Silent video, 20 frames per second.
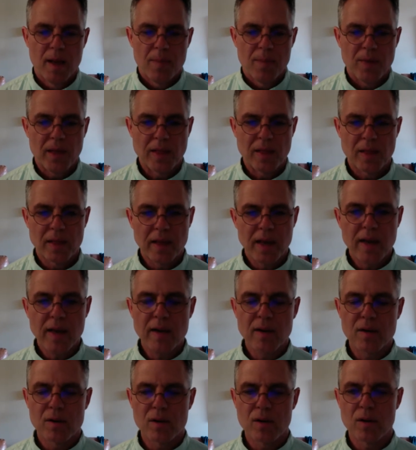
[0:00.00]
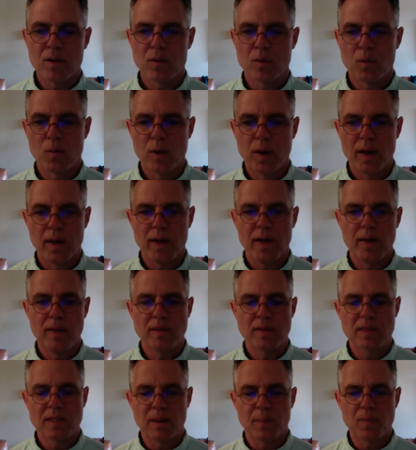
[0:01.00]
Then later, when
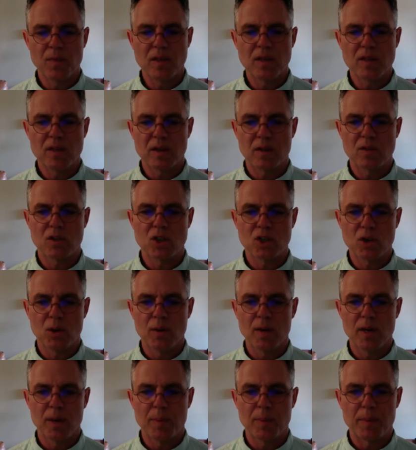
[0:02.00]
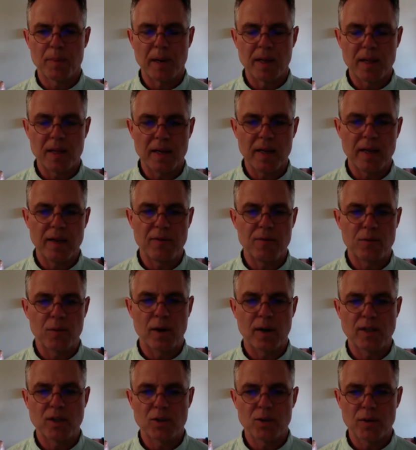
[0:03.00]
something starts showing up in my life
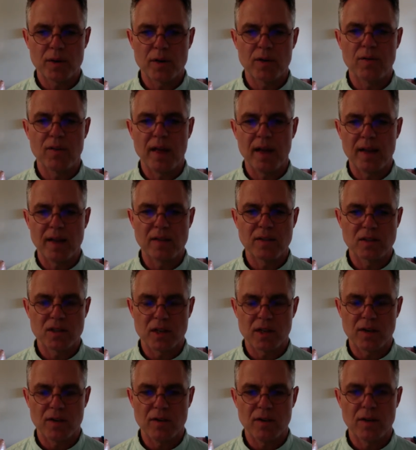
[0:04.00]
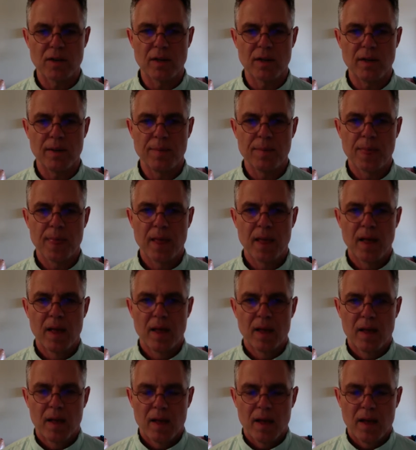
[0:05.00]
where I trigger that insecurity,
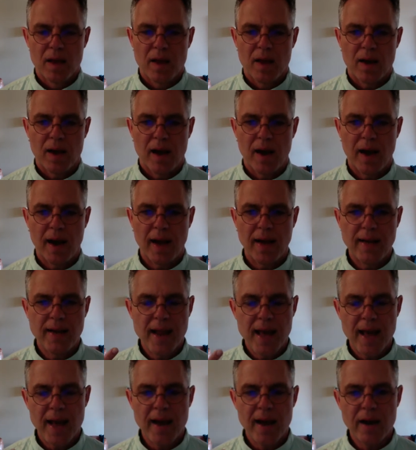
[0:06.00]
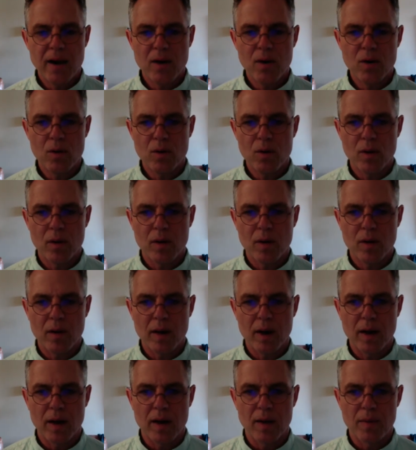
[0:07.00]
I now,
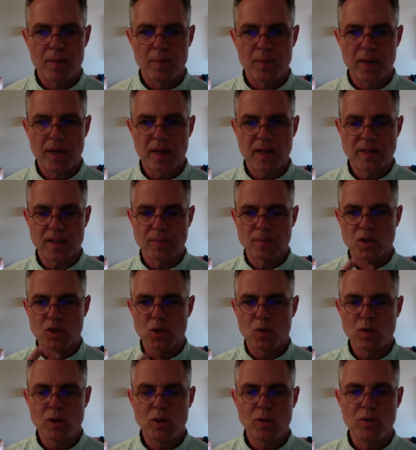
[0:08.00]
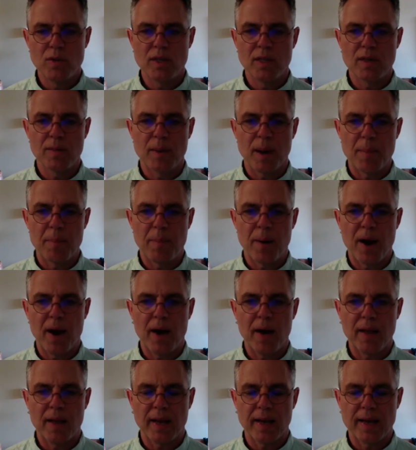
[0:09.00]
because I'm so tuned into my
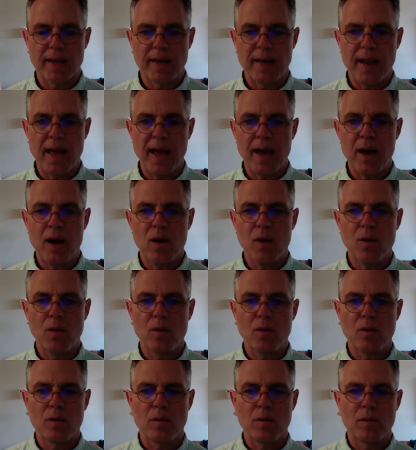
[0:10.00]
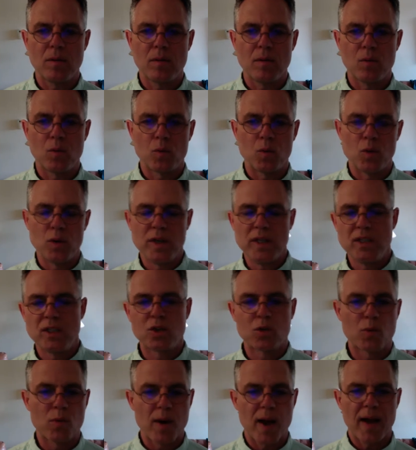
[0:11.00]
body, I can now
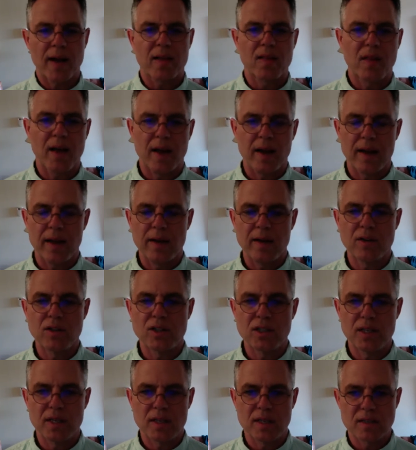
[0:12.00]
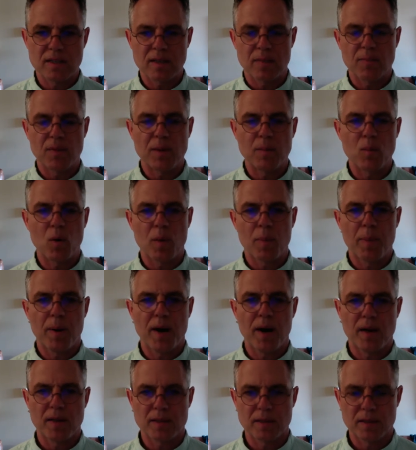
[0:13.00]
redirect that energy into something more
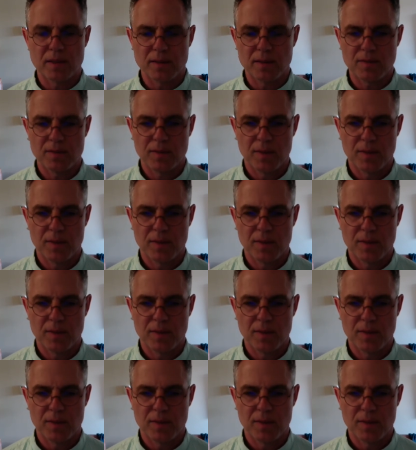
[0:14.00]
positive.